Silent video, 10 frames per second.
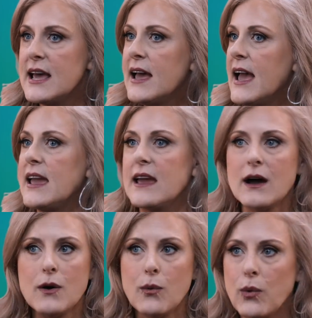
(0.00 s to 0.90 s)
Hey,
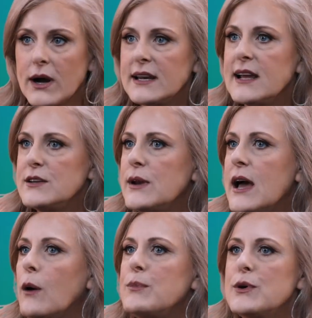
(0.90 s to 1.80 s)
what can I do to
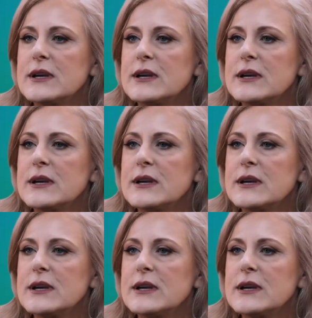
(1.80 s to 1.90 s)
help you?